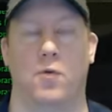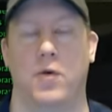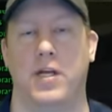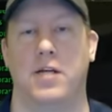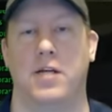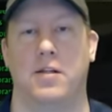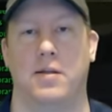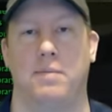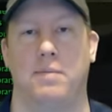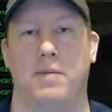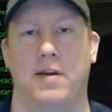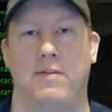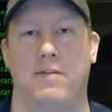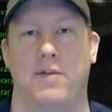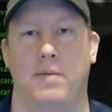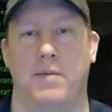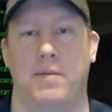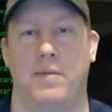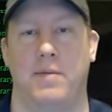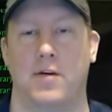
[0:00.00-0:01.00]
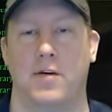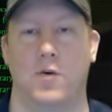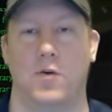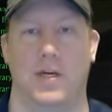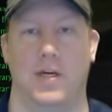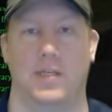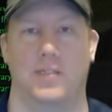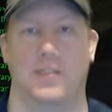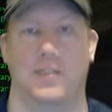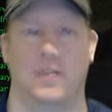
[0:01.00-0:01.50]
weekly PvP
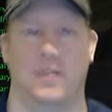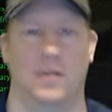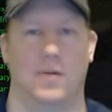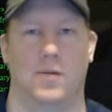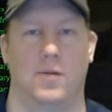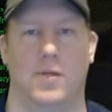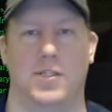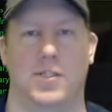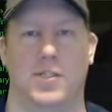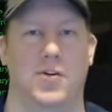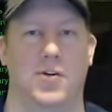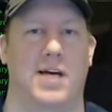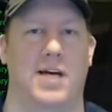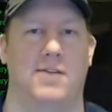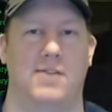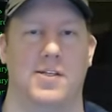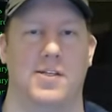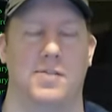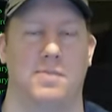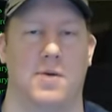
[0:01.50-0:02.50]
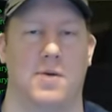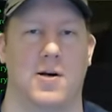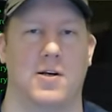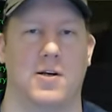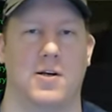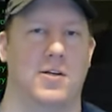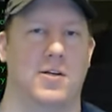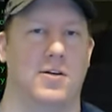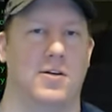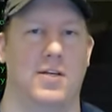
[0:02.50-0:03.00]
quests. Once you have these
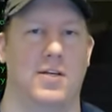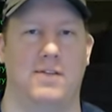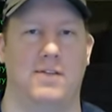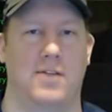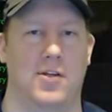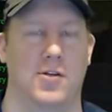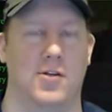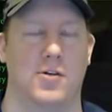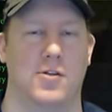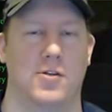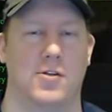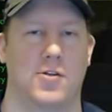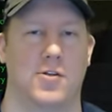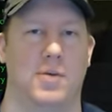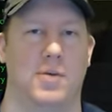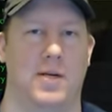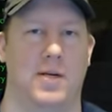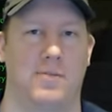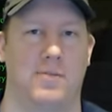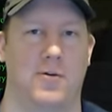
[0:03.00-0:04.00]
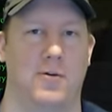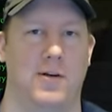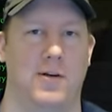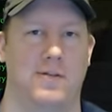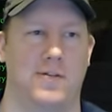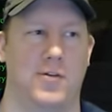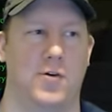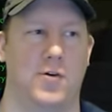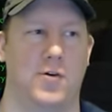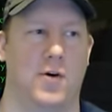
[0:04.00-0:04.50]
marks, all you have to do is open up the
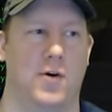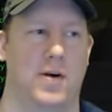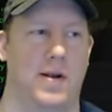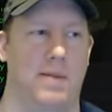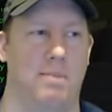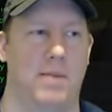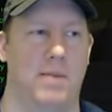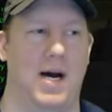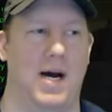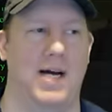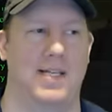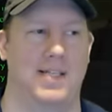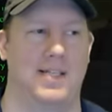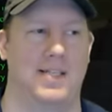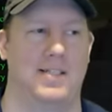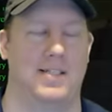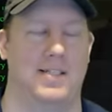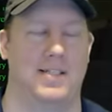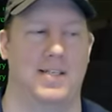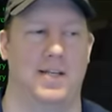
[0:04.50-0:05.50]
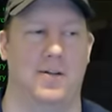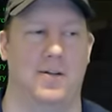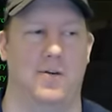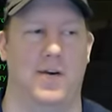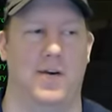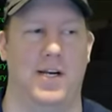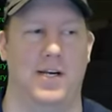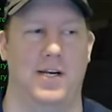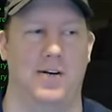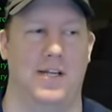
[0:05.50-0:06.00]
Rift store and buy the
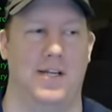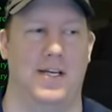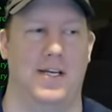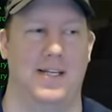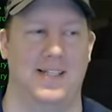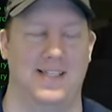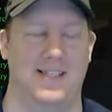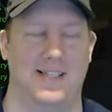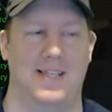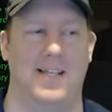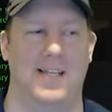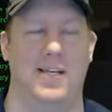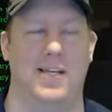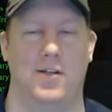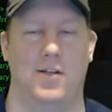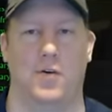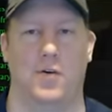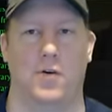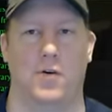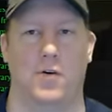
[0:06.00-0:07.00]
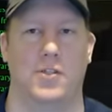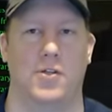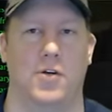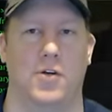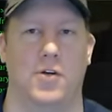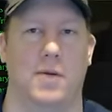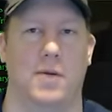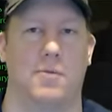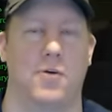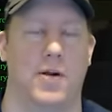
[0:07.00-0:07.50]
accelerator that is needed in order
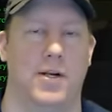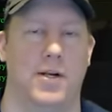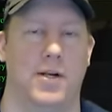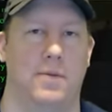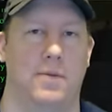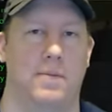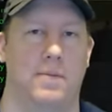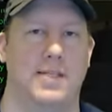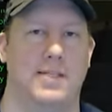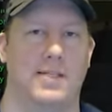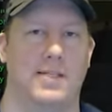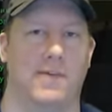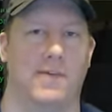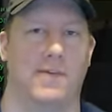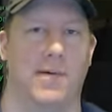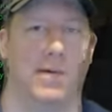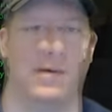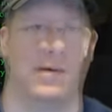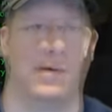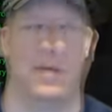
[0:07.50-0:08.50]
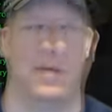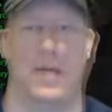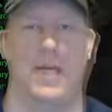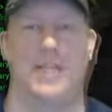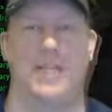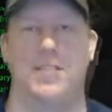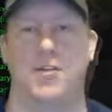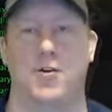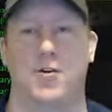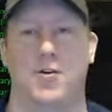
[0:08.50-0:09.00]
to upgrade your piece of gear.
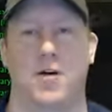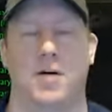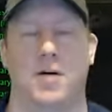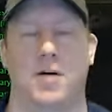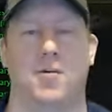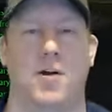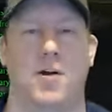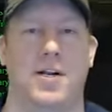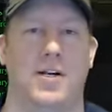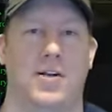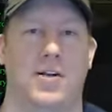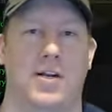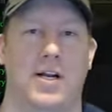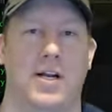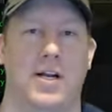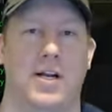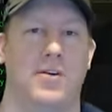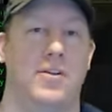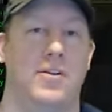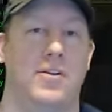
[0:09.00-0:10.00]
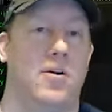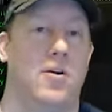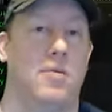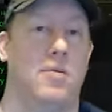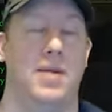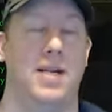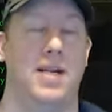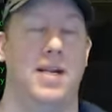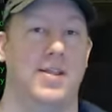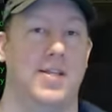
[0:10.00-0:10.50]
As you are upgrading your gear, there are
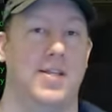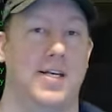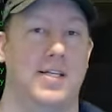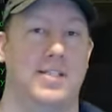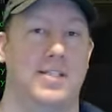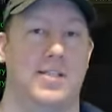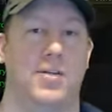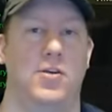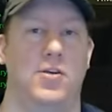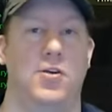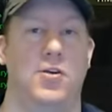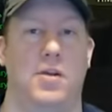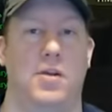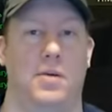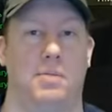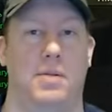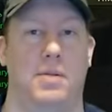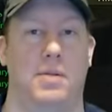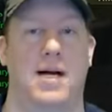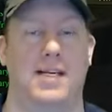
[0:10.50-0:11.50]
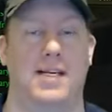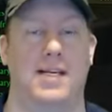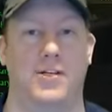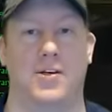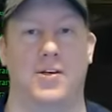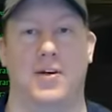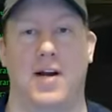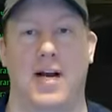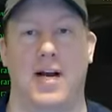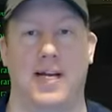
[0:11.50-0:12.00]
many things that you can apply to
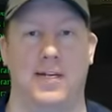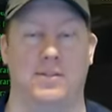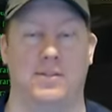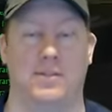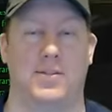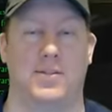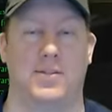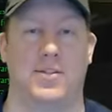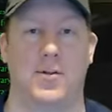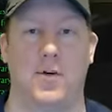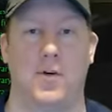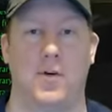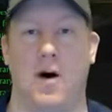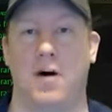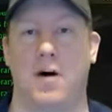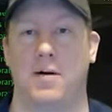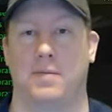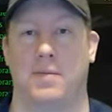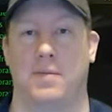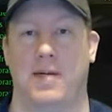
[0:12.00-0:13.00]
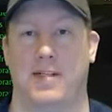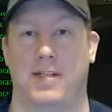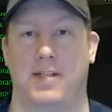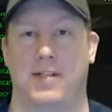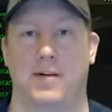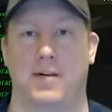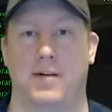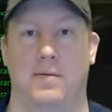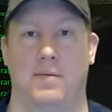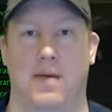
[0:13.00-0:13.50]
your items to augment
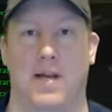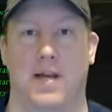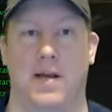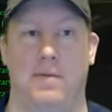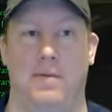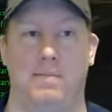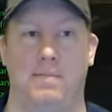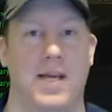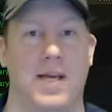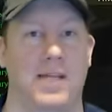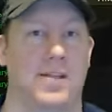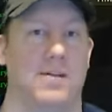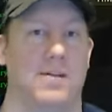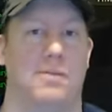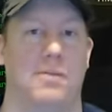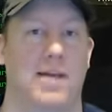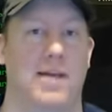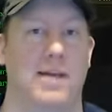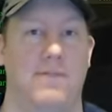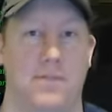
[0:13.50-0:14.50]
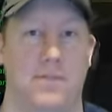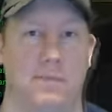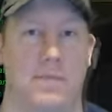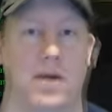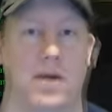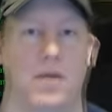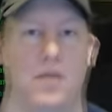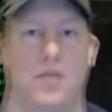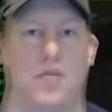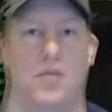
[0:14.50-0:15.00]
them and make them even
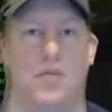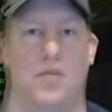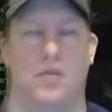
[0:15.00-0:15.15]
better.